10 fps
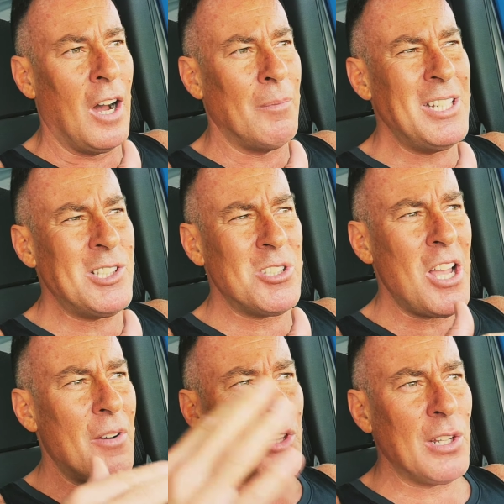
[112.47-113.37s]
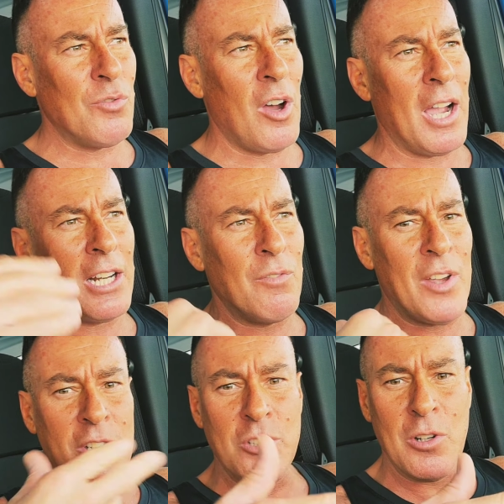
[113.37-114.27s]
He says, oh, everything's fine.
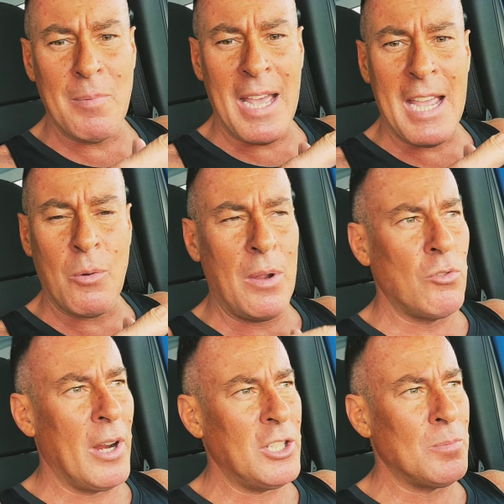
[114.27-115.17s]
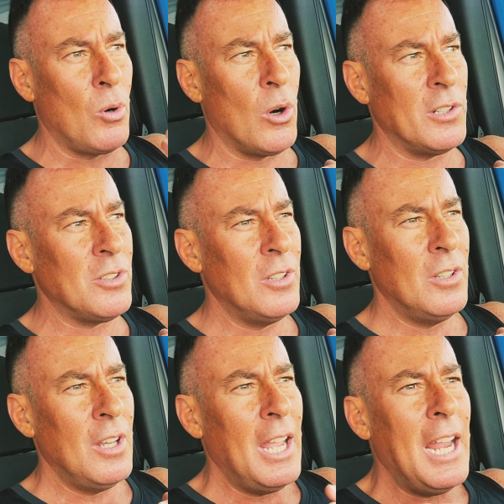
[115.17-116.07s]
Conventions are back. We have great sports.
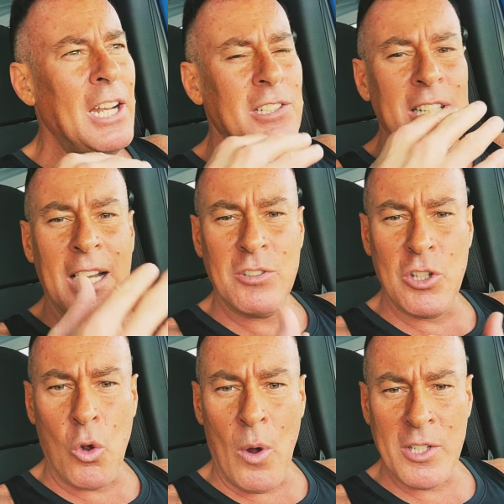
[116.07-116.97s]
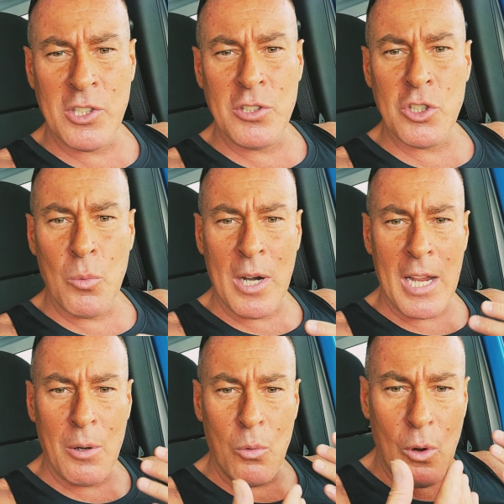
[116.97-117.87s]
He doesn't answer the question. So when
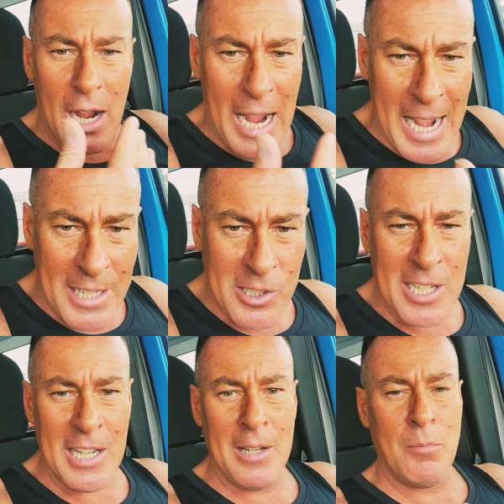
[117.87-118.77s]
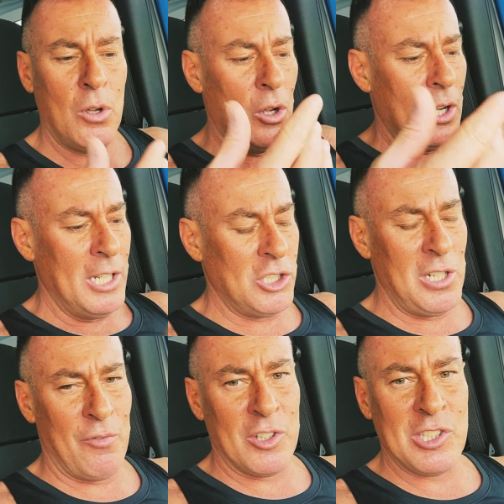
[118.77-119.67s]
I ask him, his
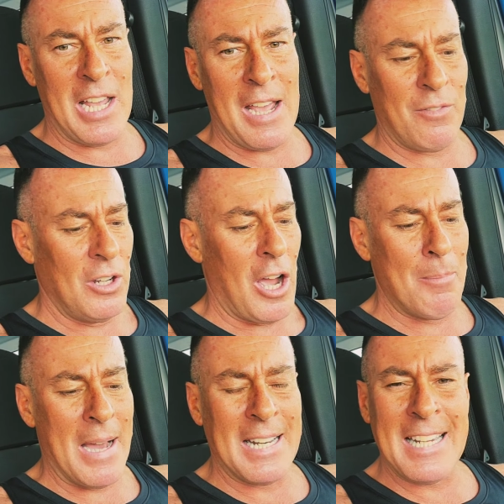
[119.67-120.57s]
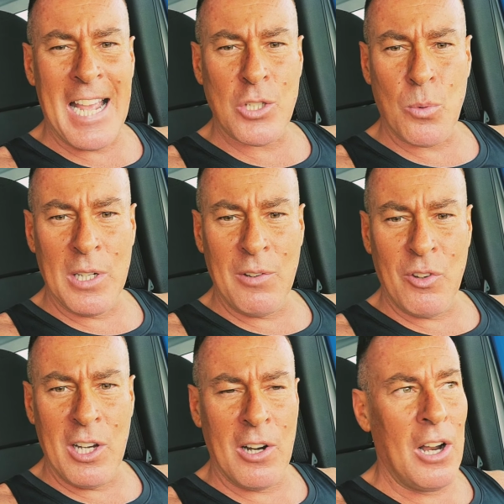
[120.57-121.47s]
chief of staff, about a gas relief
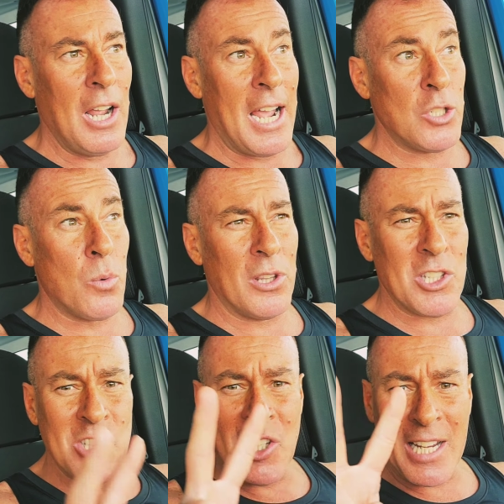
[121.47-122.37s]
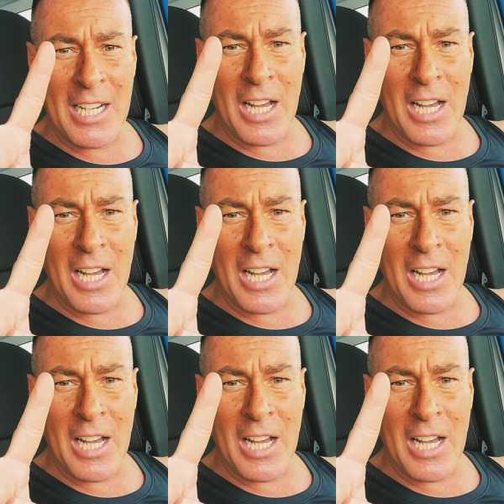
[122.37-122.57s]
here, as we're the second